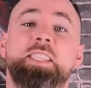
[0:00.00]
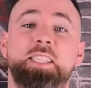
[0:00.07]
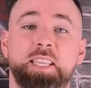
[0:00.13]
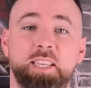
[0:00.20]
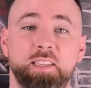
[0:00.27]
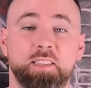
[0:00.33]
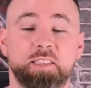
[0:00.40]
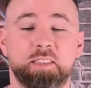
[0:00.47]

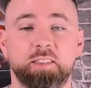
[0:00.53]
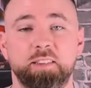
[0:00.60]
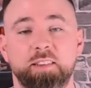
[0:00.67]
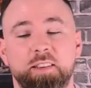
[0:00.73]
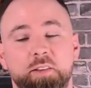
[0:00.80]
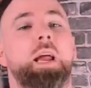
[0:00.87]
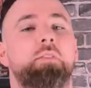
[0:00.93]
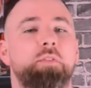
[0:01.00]
Seeds.
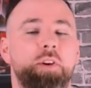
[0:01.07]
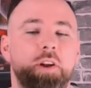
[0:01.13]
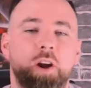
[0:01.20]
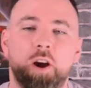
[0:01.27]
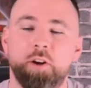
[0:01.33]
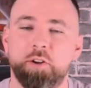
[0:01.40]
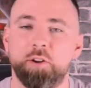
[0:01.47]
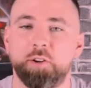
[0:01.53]
Every
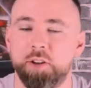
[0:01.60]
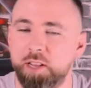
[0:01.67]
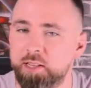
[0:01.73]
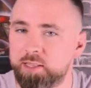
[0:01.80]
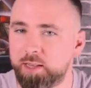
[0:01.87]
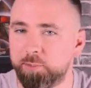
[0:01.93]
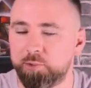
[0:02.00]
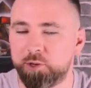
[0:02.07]
gardener
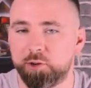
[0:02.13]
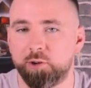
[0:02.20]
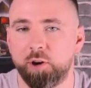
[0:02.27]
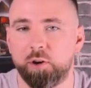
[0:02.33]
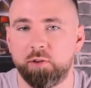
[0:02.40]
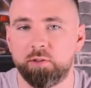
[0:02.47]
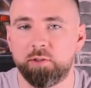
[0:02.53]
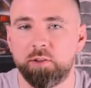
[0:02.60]
needs them to
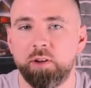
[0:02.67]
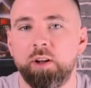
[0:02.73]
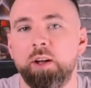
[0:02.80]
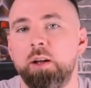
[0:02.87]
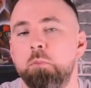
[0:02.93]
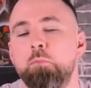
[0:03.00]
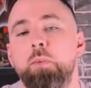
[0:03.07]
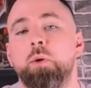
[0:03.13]
grow,
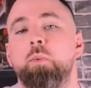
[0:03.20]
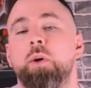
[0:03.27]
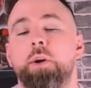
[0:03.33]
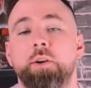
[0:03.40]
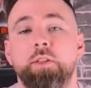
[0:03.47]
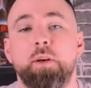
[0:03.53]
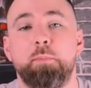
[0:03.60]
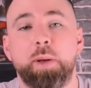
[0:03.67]
but
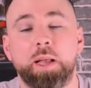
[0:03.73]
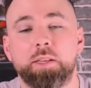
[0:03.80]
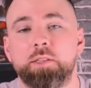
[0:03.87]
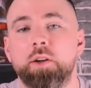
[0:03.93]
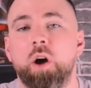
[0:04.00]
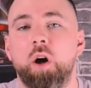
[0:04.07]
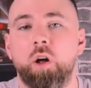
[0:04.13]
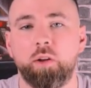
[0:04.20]
what are the
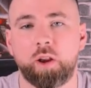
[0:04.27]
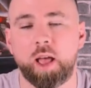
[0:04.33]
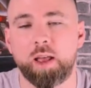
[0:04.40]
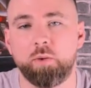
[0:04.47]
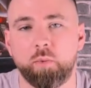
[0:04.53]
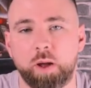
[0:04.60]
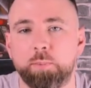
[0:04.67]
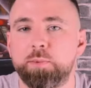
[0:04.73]
best
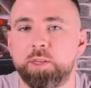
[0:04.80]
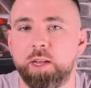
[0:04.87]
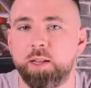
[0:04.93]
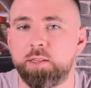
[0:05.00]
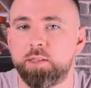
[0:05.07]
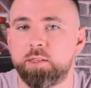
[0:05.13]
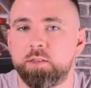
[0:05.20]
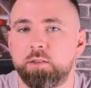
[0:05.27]
online
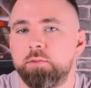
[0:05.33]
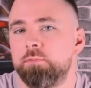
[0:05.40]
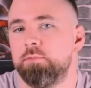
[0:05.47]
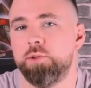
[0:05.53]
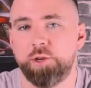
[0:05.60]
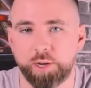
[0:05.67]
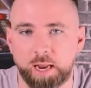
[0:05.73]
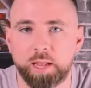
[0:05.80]
websites
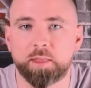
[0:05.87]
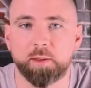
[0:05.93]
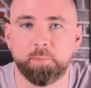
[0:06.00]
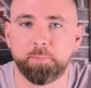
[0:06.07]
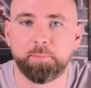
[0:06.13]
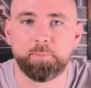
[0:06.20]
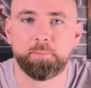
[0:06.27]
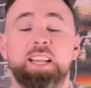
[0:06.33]
to get
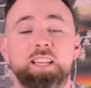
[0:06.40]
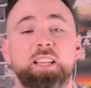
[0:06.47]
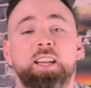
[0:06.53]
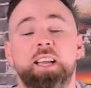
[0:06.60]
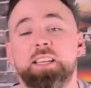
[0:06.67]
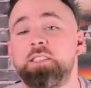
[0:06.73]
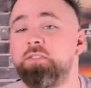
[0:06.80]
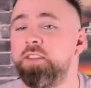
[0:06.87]
them? In
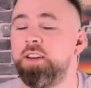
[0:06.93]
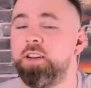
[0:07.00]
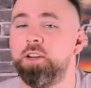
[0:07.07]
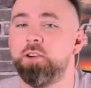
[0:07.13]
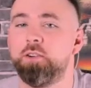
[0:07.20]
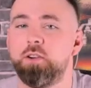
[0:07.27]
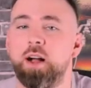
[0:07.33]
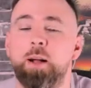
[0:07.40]
today's
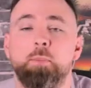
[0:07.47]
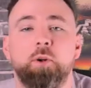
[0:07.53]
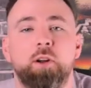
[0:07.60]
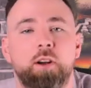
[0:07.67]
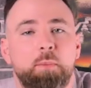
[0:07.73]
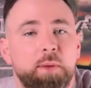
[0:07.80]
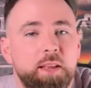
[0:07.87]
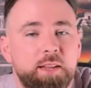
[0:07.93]
video, I'm
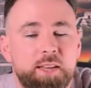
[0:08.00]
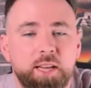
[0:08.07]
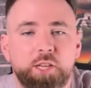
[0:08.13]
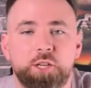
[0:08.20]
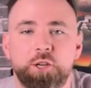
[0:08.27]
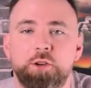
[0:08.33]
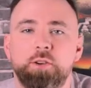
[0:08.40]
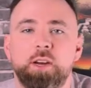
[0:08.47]
going to be
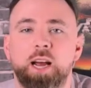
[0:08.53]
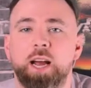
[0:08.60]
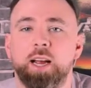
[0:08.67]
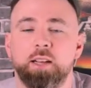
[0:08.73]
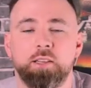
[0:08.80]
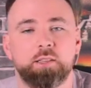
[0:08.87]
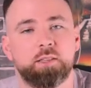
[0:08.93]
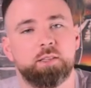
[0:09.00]
teaching you
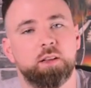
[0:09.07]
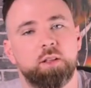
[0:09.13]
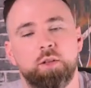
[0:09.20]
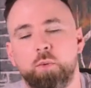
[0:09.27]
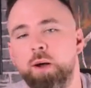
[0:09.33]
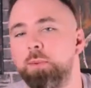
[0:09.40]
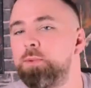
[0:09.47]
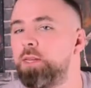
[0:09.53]
guys
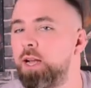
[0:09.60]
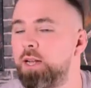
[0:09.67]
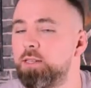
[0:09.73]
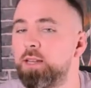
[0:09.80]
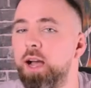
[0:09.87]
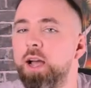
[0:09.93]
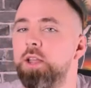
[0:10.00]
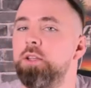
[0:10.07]
the
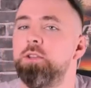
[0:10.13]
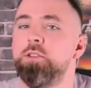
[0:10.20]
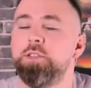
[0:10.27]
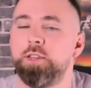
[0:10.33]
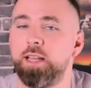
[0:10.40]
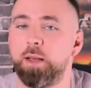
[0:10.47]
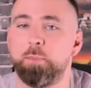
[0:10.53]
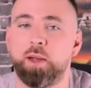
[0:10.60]
websites I
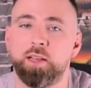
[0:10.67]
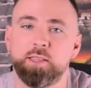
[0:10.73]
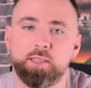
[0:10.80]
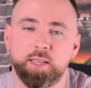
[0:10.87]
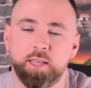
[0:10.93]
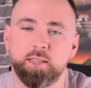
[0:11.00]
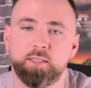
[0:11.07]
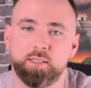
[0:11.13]
used to get my
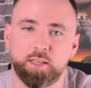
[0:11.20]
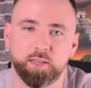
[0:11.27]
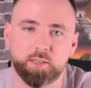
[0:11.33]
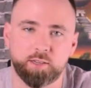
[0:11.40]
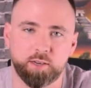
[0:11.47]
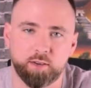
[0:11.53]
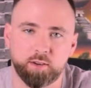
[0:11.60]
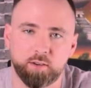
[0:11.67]
seeds
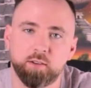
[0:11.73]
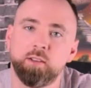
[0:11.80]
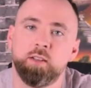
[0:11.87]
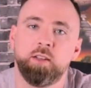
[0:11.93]
this year.